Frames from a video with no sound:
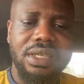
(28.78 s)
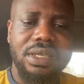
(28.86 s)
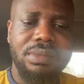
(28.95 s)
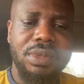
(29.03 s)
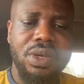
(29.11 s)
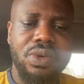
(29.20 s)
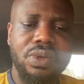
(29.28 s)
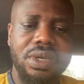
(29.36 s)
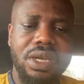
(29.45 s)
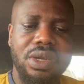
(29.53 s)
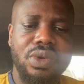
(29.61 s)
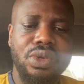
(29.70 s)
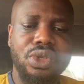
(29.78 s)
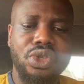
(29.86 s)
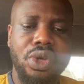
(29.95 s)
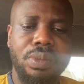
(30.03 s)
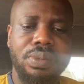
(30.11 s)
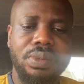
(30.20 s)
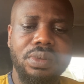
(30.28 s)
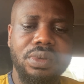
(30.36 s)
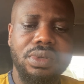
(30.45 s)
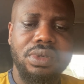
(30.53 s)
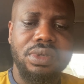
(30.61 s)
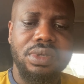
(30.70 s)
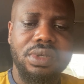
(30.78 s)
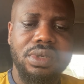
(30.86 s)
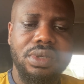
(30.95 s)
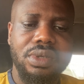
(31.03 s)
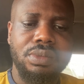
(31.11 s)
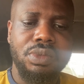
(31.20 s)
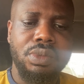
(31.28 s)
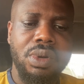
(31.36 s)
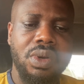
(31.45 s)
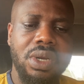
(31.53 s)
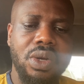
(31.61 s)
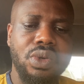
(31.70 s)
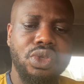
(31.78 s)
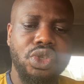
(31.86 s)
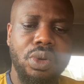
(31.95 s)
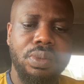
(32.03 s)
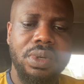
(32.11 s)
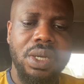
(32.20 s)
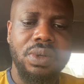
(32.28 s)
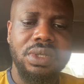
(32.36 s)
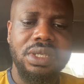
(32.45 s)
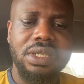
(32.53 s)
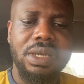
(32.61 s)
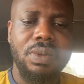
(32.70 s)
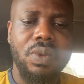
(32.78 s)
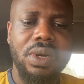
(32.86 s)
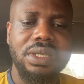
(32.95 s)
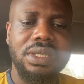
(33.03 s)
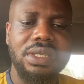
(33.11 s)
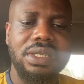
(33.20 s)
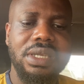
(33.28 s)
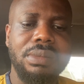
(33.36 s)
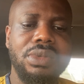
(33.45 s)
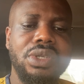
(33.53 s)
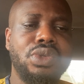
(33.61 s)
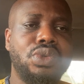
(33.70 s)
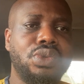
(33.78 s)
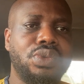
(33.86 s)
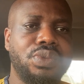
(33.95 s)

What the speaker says: Make una go chop. Now waiting them want them to do.